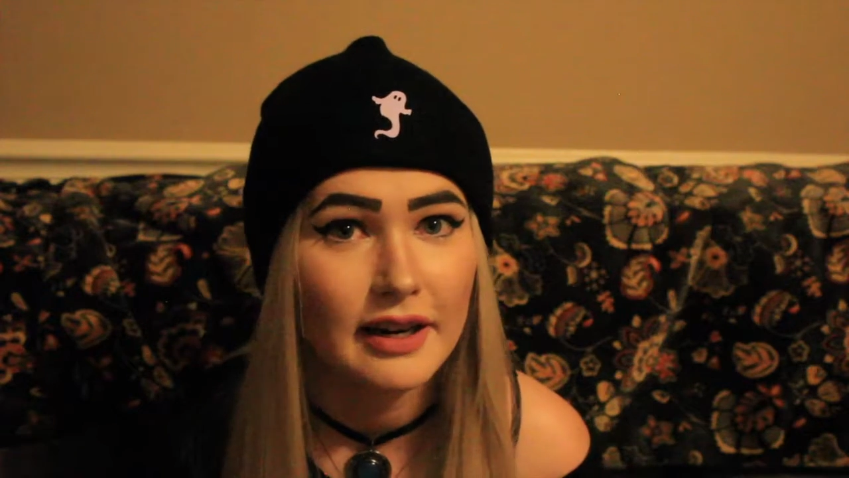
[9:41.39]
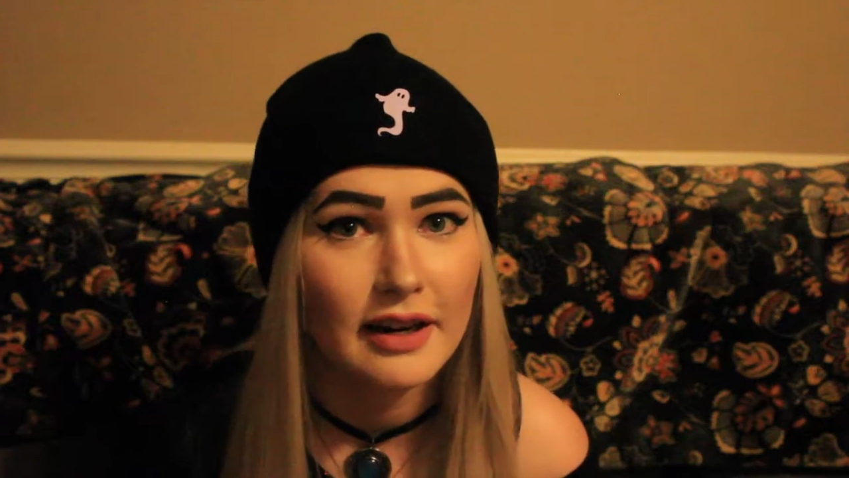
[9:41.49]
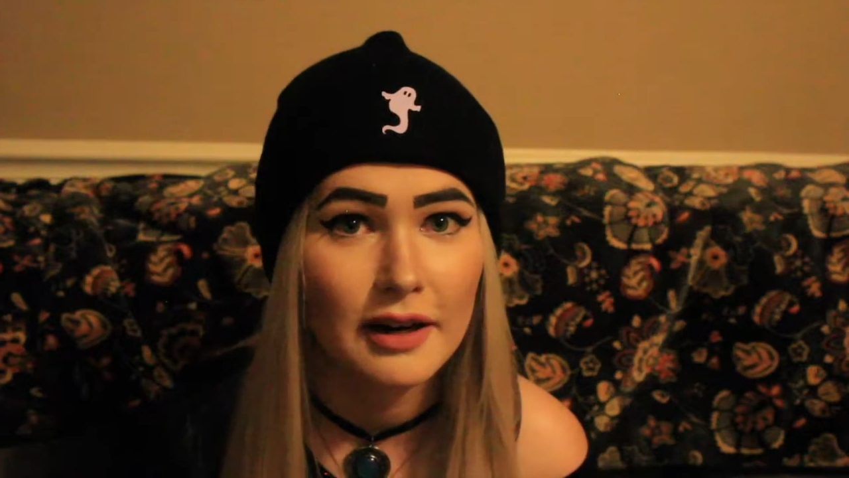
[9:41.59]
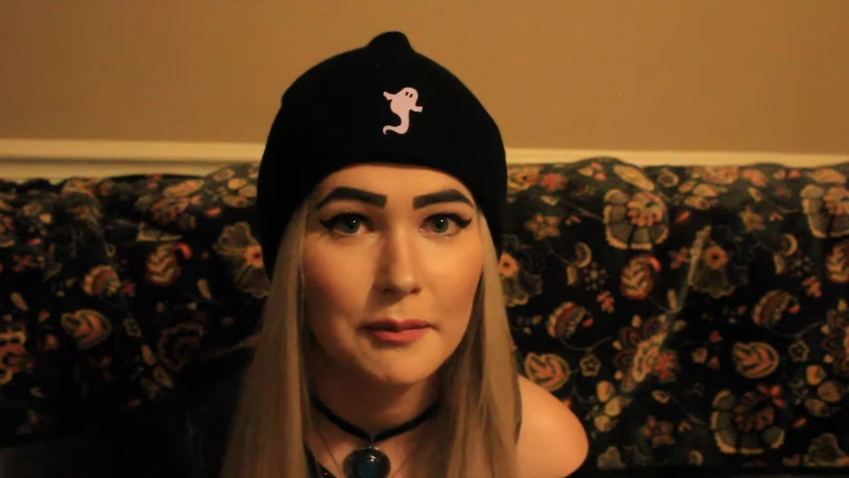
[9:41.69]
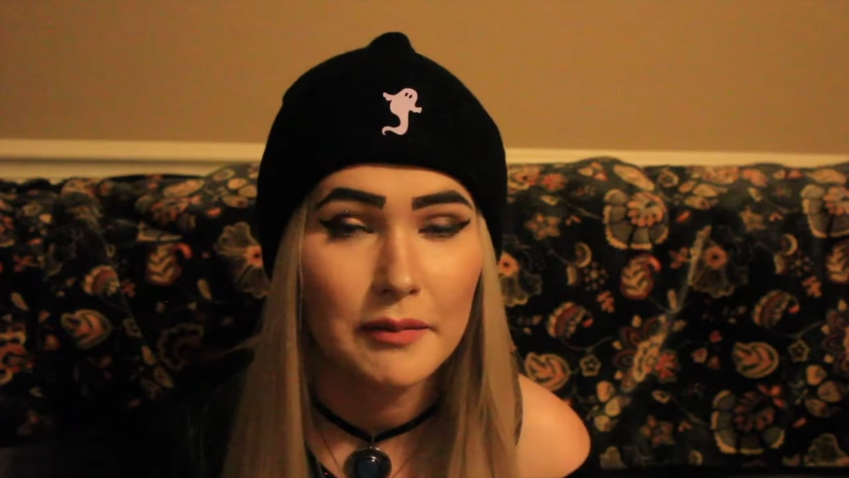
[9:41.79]

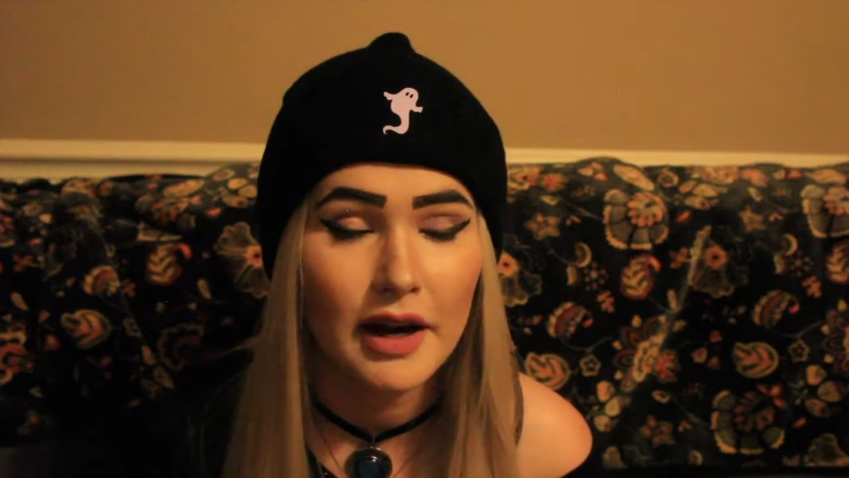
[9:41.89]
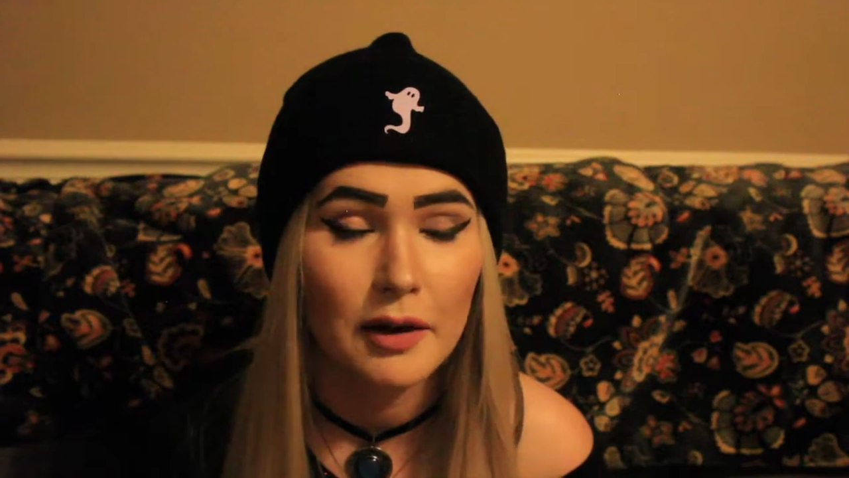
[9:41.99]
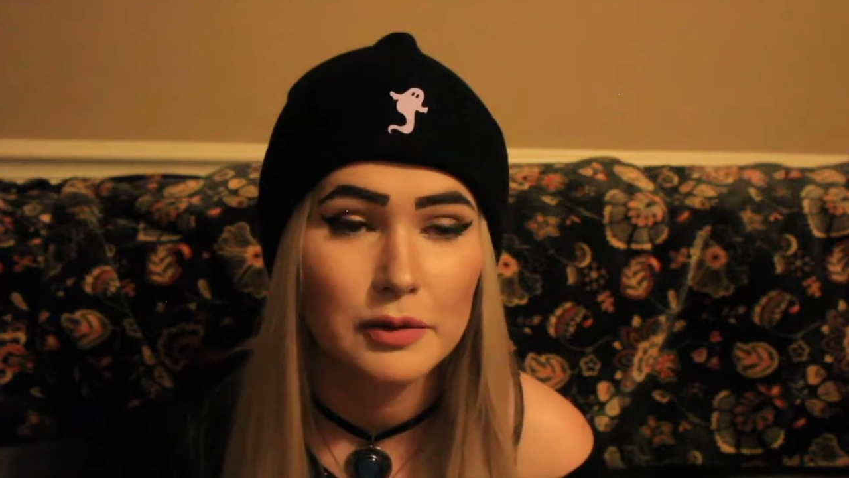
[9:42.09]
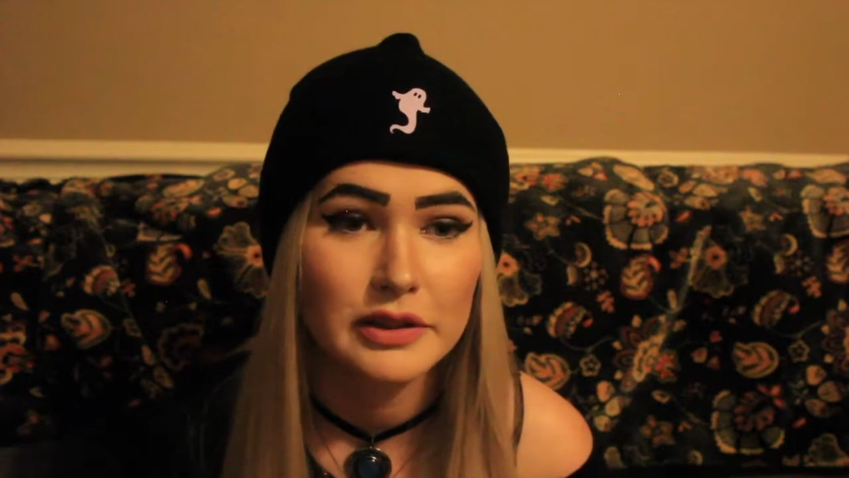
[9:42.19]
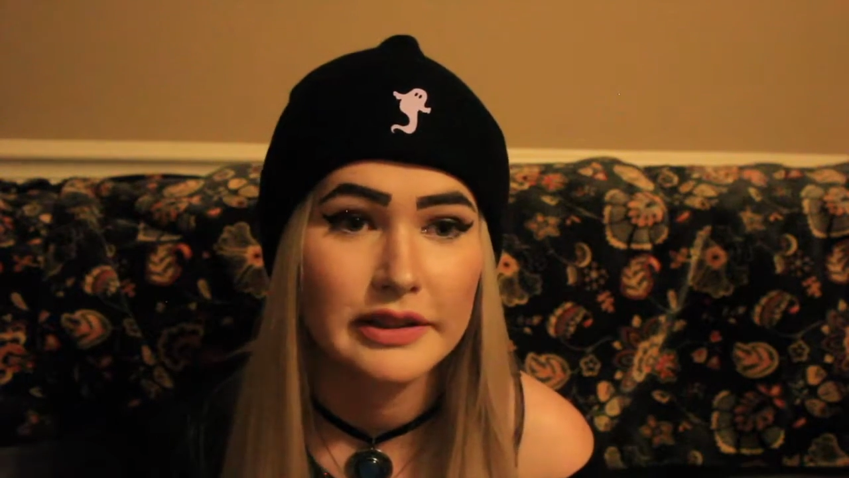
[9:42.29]

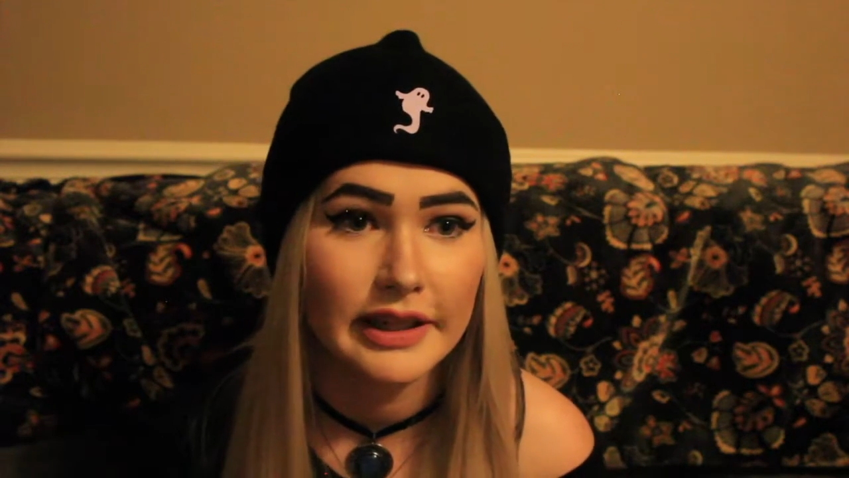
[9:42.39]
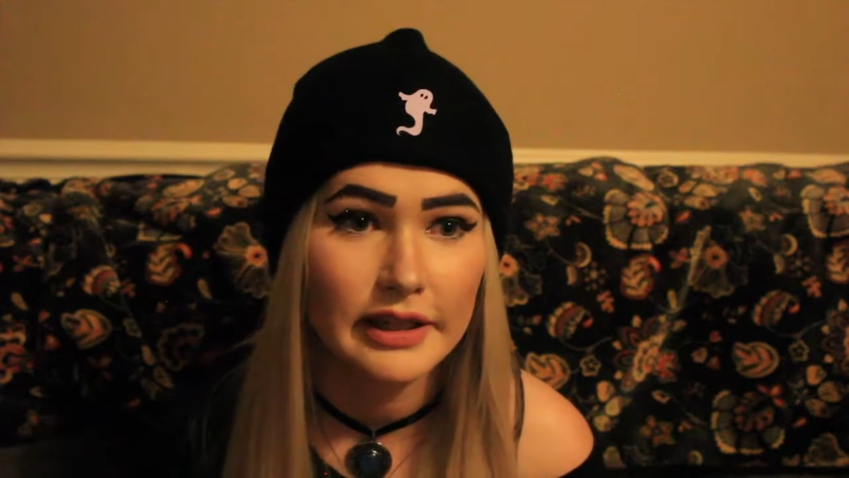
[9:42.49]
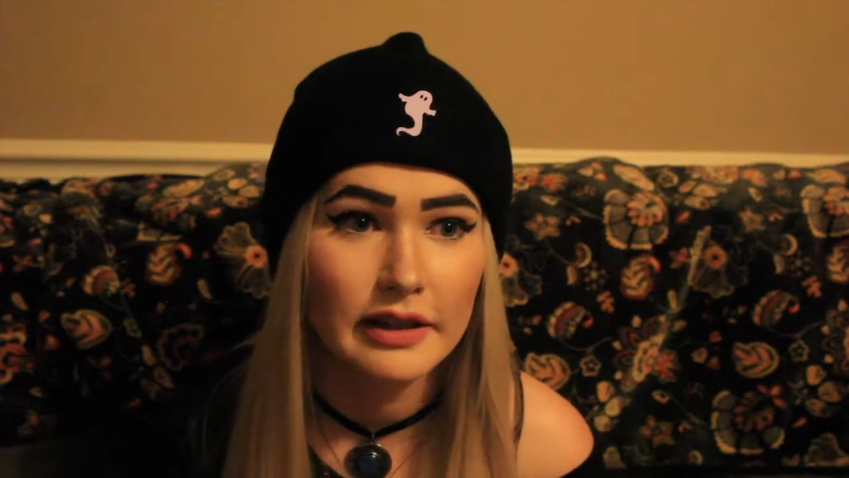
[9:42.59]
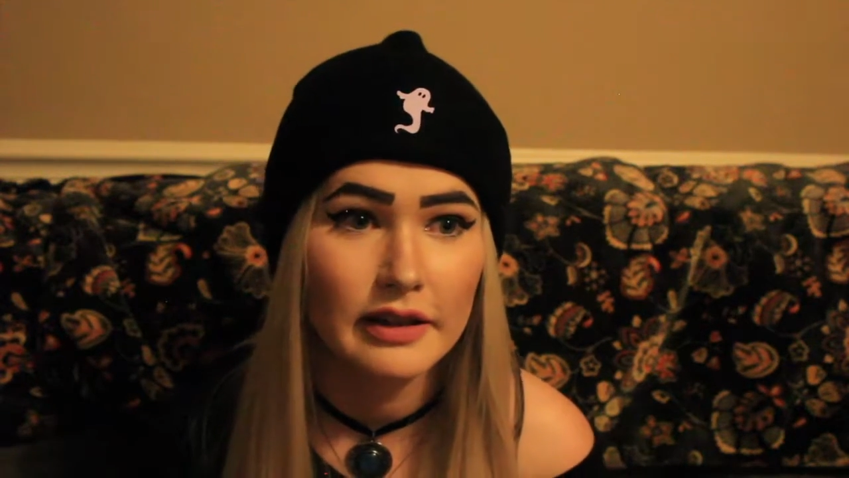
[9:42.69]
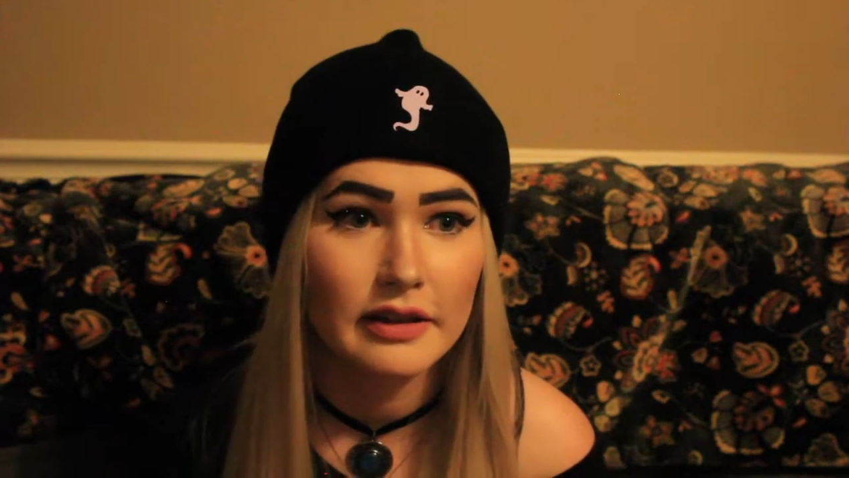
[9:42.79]
I will link,